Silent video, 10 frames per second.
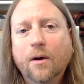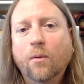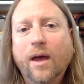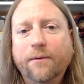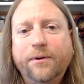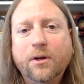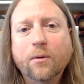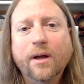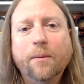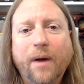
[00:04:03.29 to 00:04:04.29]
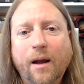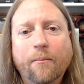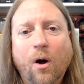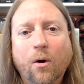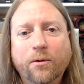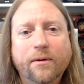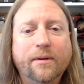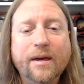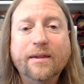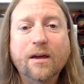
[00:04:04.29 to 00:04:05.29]
We have 2 independent modes,
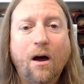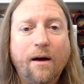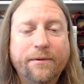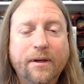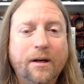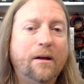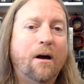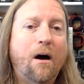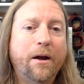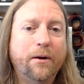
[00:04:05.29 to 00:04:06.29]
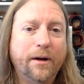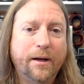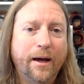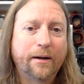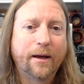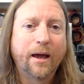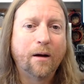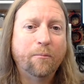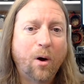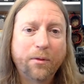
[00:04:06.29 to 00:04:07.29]
DC offset and audio detect,
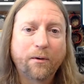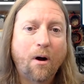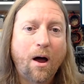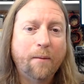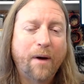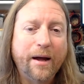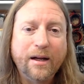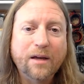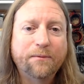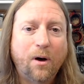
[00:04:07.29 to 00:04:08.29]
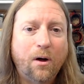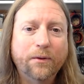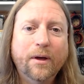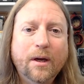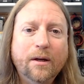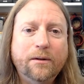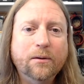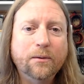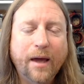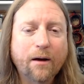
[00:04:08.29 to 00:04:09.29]
and both are on by default
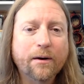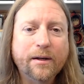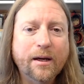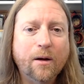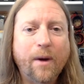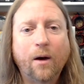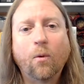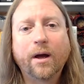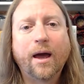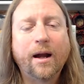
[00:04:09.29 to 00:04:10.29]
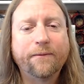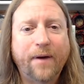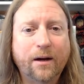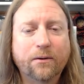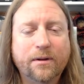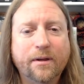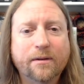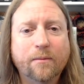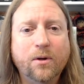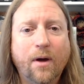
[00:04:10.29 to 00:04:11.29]
to guarantee, no matter what kind of factory
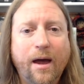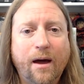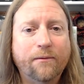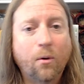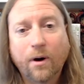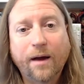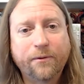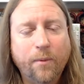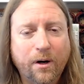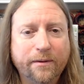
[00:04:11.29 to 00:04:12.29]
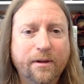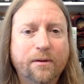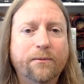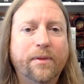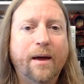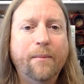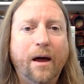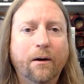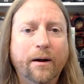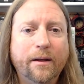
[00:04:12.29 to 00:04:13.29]
system you have, or aftermarket system for that
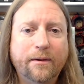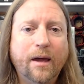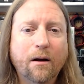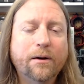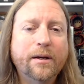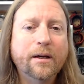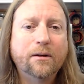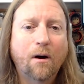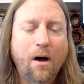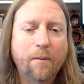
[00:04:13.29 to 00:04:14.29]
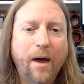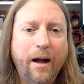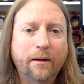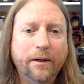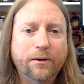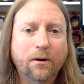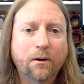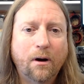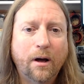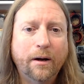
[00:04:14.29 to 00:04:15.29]
matter, it's guaranteed to automatically turn
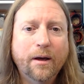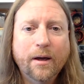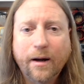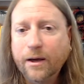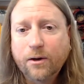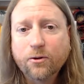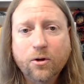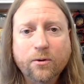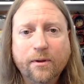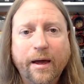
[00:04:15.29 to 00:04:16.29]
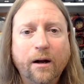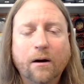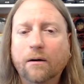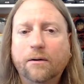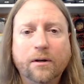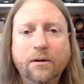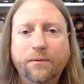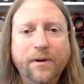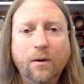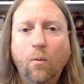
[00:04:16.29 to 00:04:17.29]
on. Now you can choose later to
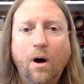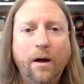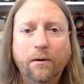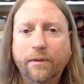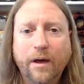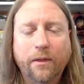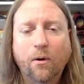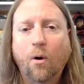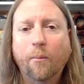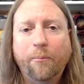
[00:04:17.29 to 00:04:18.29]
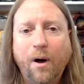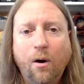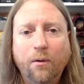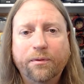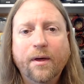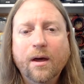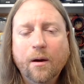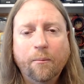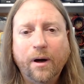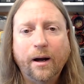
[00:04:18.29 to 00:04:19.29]
defeat one or the other or both,
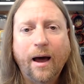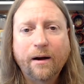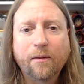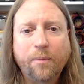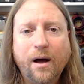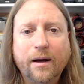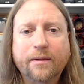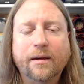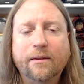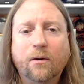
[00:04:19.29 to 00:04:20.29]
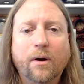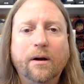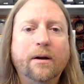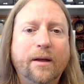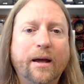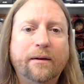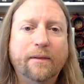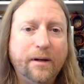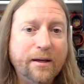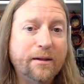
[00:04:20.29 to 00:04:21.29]
but out of the box, it's going to detect
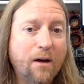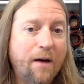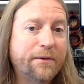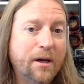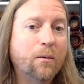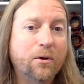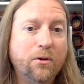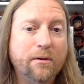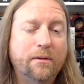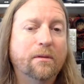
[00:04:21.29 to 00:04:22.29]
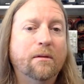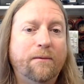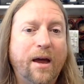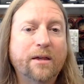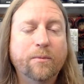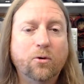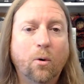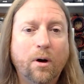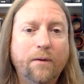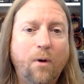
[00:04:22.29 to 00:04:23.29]
the DC offset, which is the vast
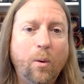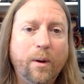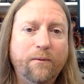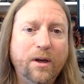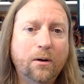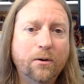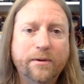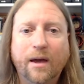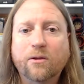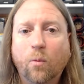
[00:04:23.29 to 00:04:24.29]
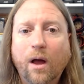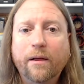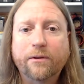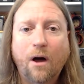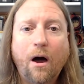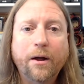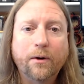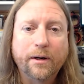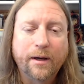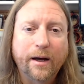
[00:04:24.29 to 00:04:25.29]
majority of OEM vehicles, as well as audio
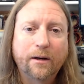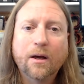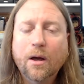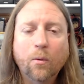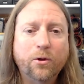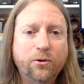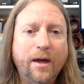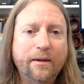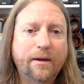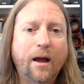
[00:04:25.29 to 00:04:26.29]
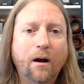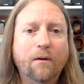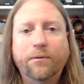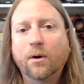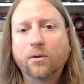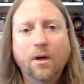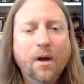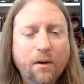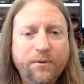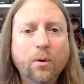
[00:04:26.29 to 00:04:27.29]
detect, which takes care of those
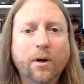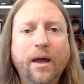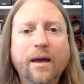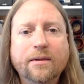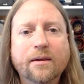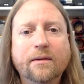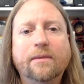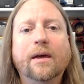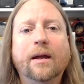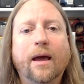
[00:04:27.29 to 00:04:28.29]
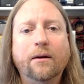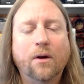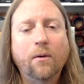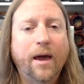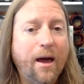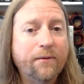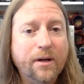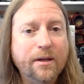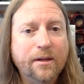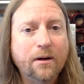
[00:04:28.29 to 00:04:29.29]
fewer cases that don't have a
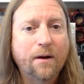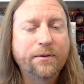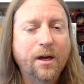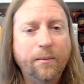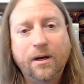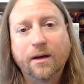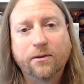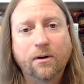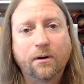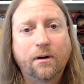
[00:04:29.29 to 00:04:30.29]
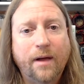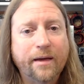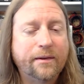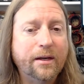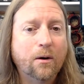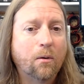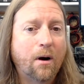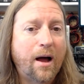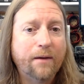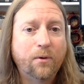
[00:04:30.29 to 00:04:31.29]
DC offset because they're Class D or
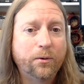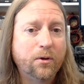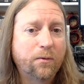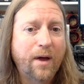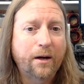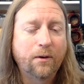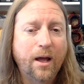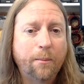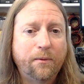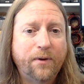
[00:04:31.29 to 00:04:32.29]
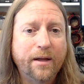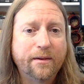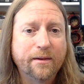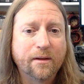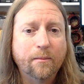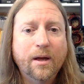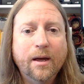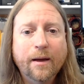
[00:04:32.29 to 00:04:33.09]
a high voltage factory amplified system.